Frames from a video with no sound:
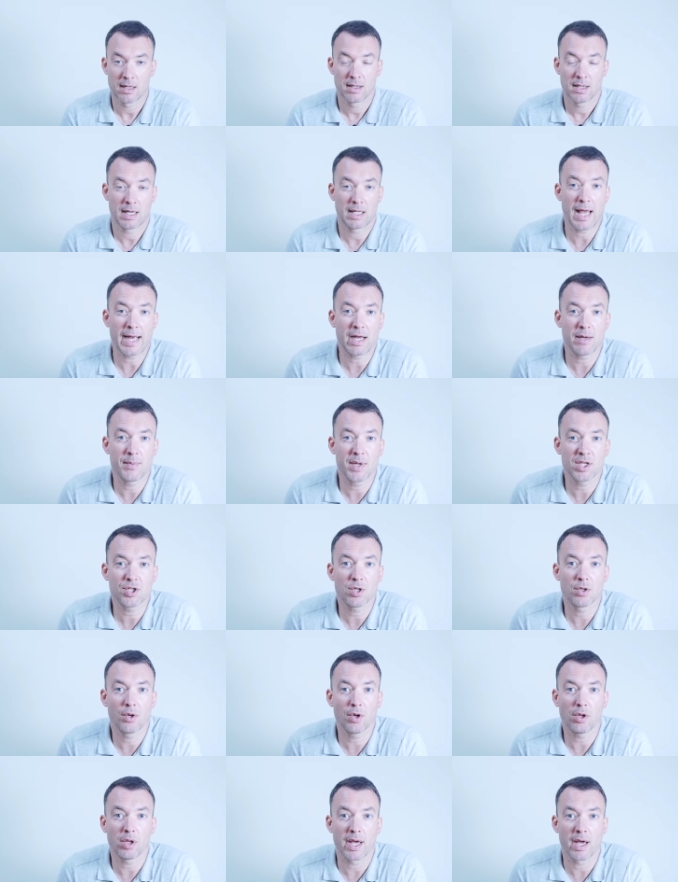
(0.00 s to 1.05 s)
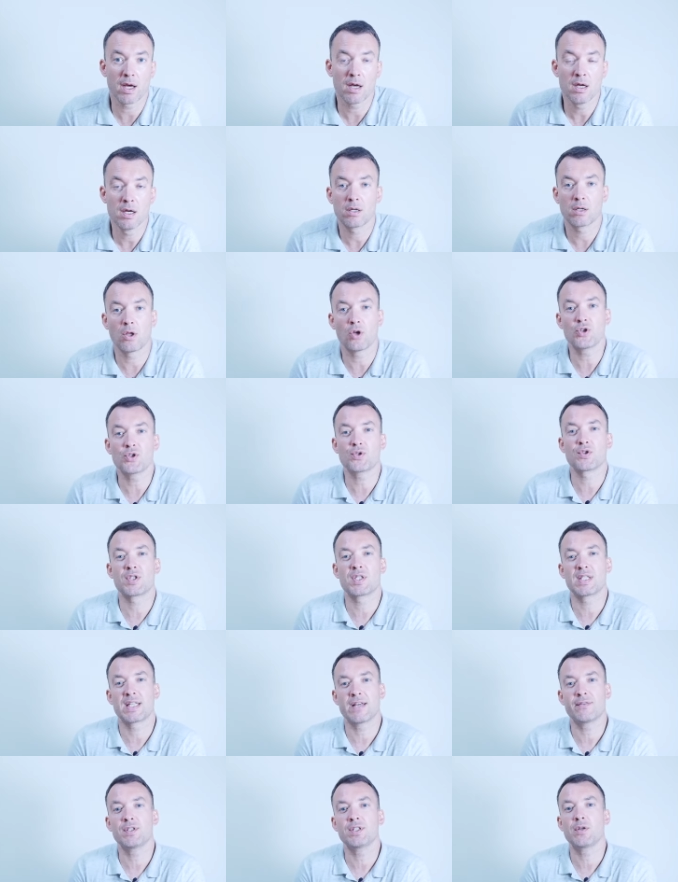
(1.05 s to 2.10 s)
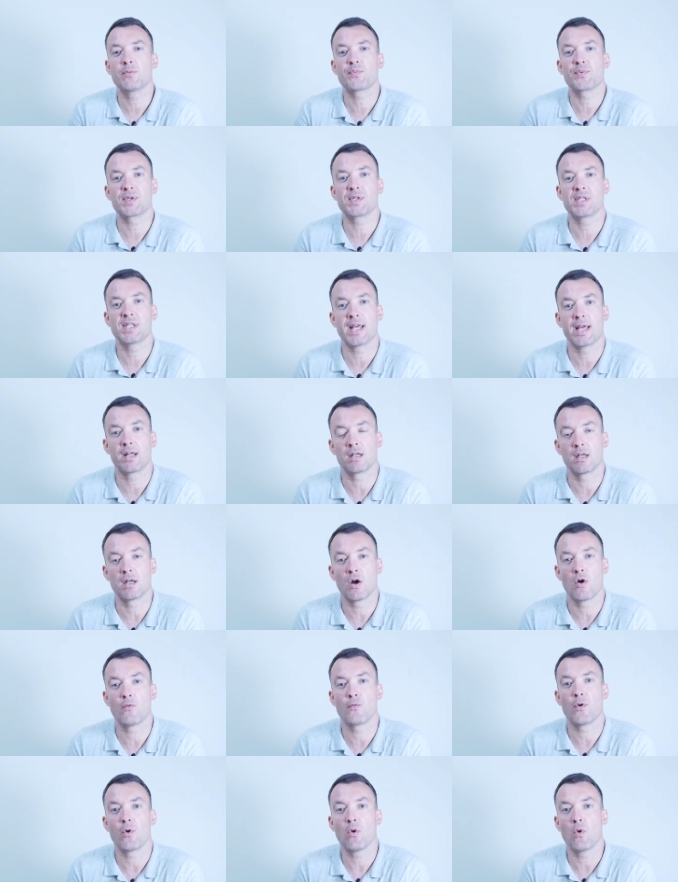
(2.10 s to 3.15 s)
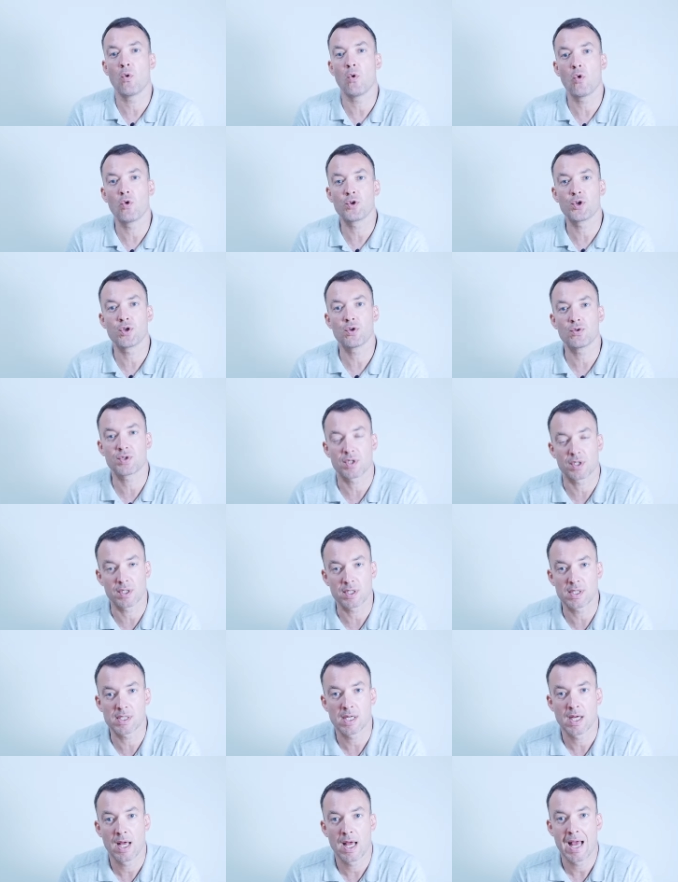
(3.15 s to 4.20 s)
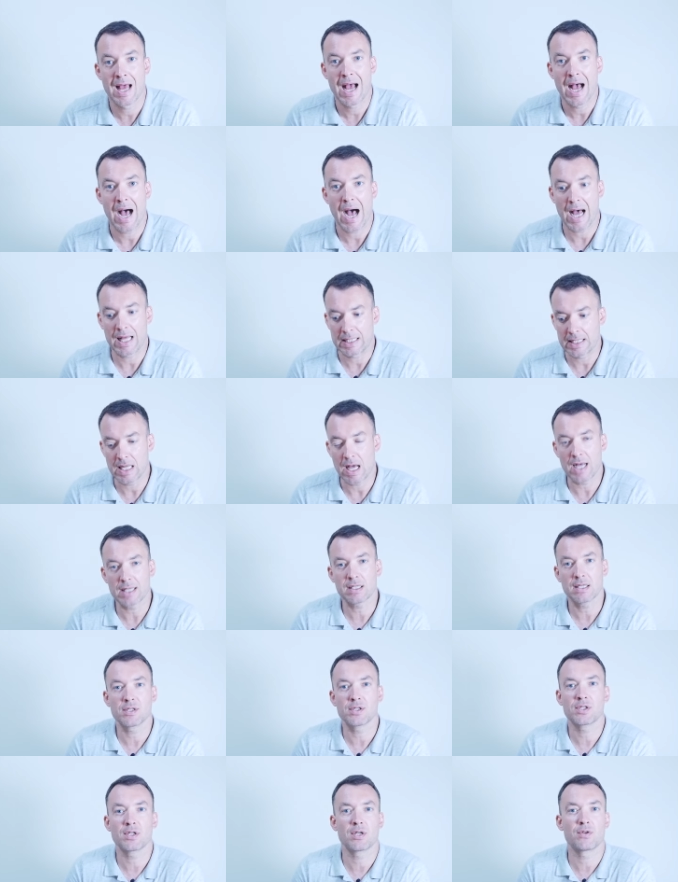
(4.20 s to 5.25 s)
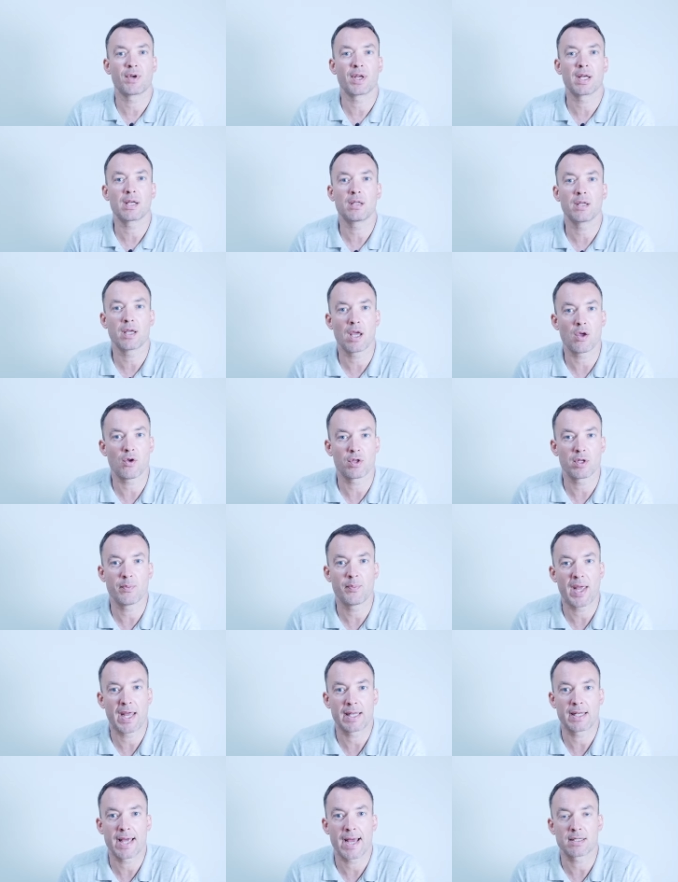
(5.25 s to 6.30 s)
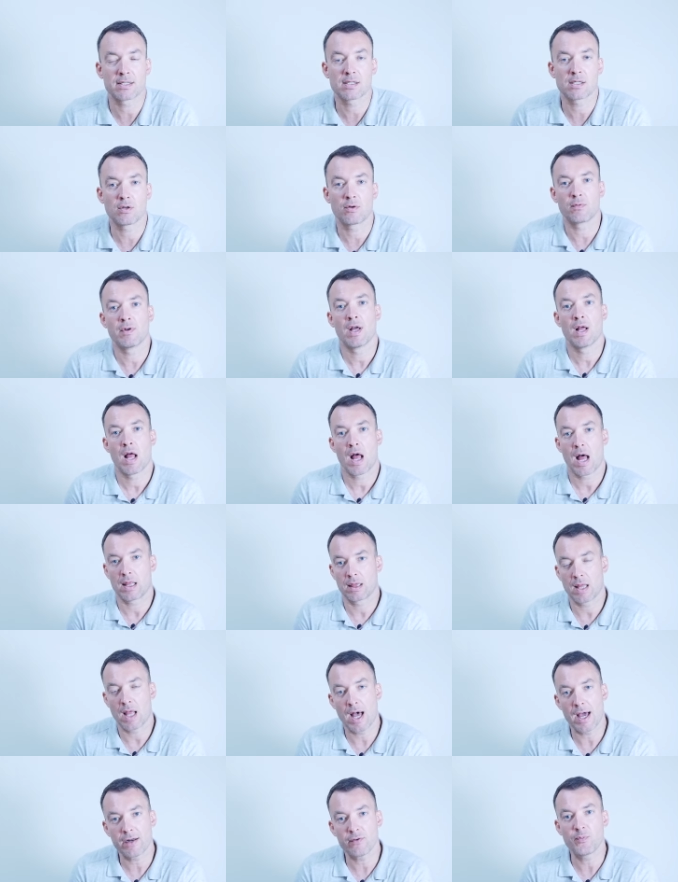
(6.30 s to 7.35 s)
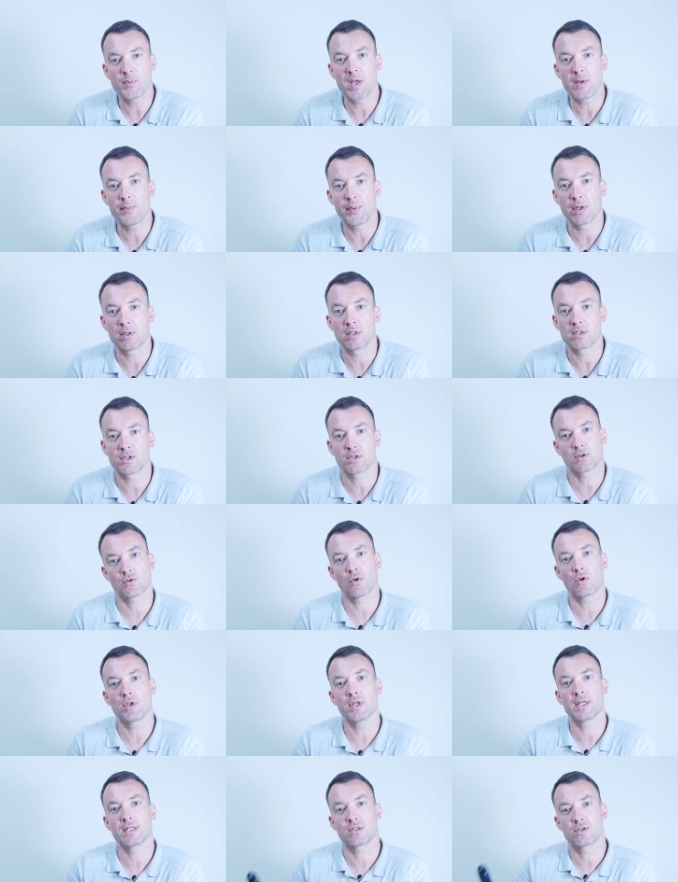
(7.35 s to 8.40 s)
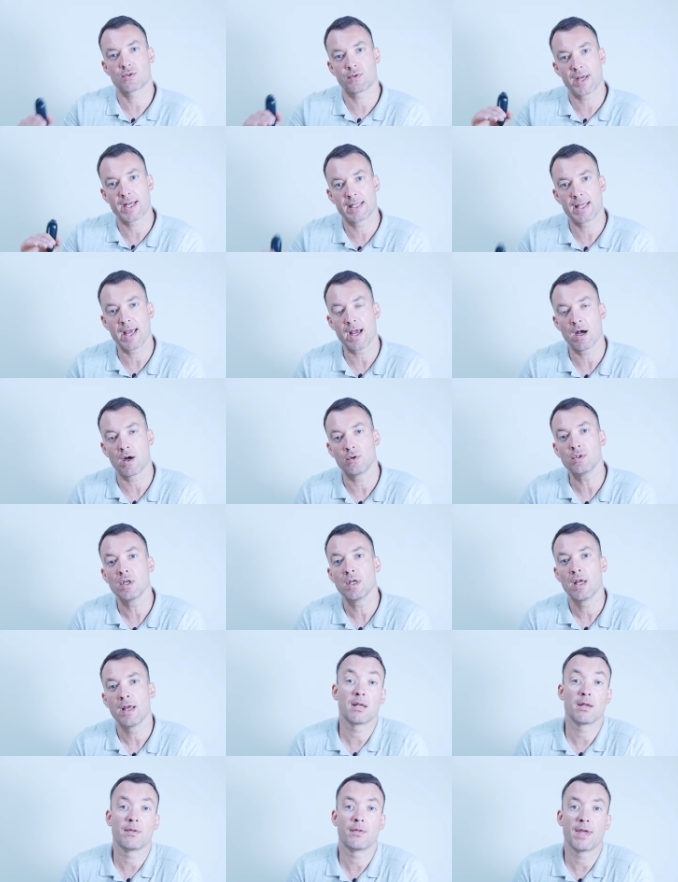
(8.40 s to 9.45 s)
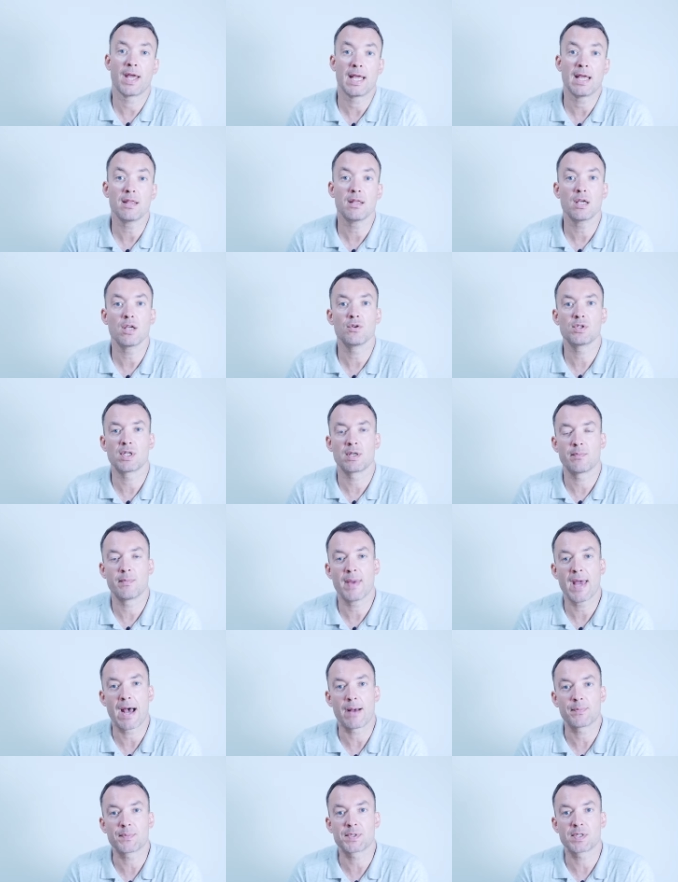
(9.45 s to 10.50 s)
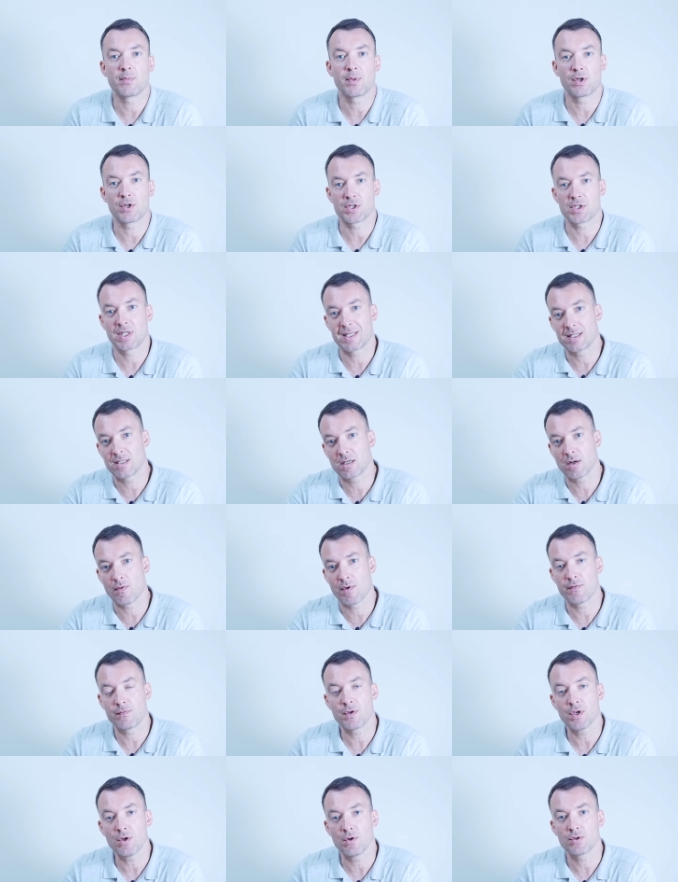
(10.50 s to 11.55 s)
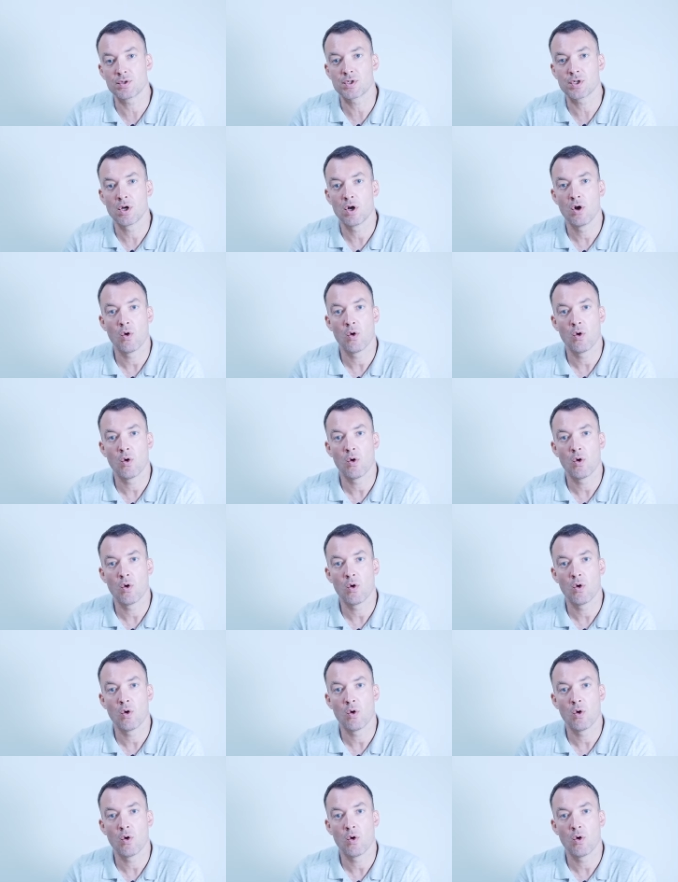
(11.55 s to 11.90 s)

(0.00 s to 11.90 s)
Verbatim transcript: And like I mentioned earlier, close to 70% of all users are not considering clicking on the paid ads. So a lot of people scrolling straight down, they're either using maps because they see reviews,